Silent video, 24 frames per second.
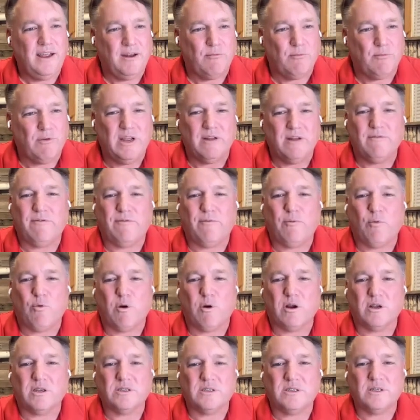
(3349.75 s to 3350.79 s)
and
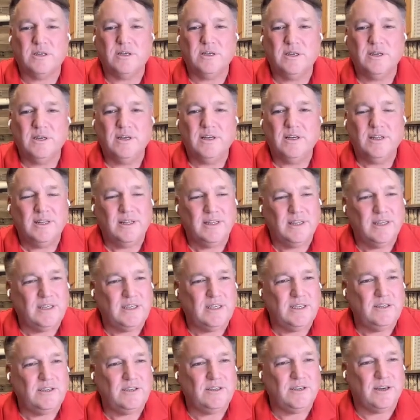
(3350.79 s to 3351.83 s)
reinforced.
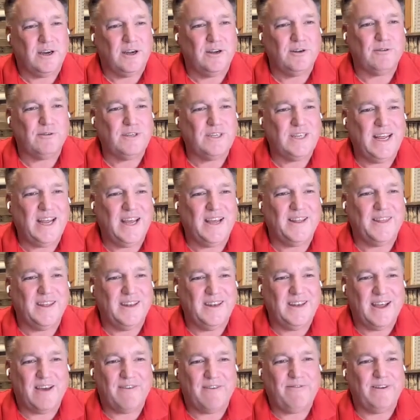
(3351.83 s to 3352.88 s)
This is to understand
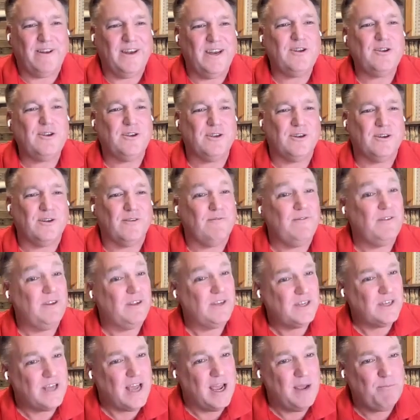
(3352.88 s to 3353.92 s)
the definition of
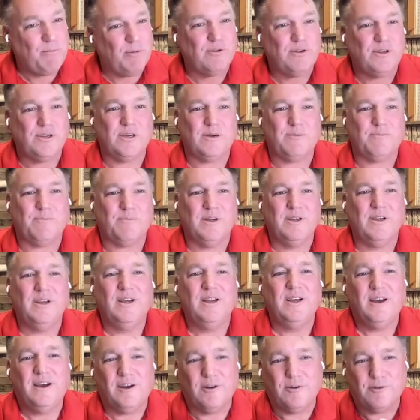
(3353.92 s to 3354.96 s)
discipleship
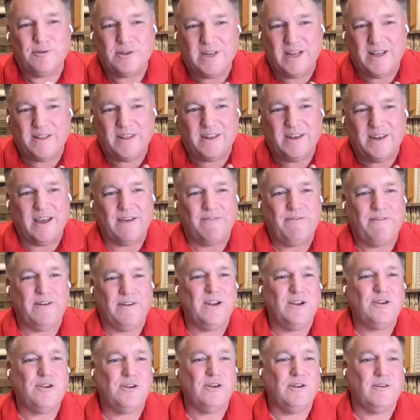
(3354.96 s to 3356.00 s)
understand the
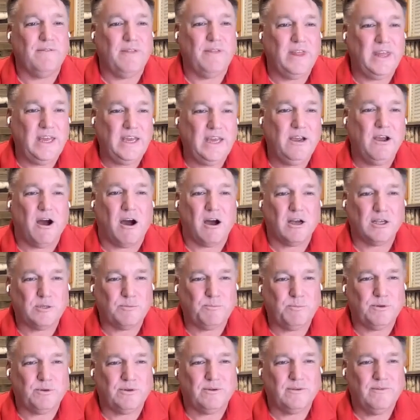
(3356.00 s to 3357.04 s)
definition of the
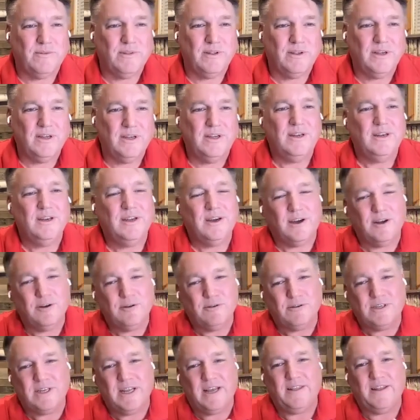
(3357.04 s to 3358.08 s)
gospel, to
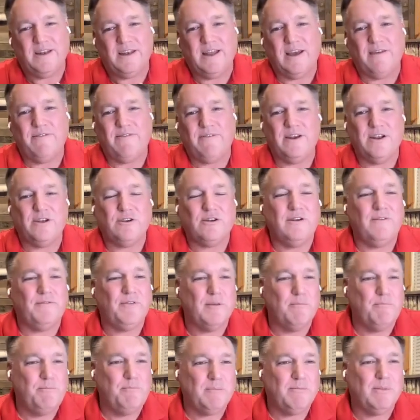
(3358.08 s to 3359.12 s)
understand the definition
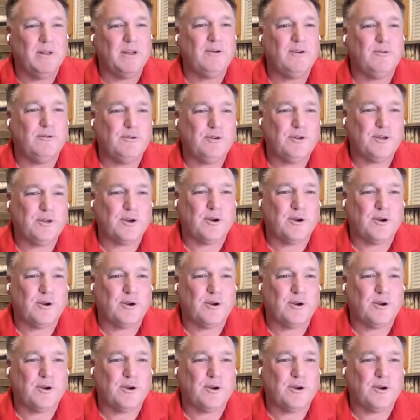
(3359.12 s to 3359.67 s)
of the biblical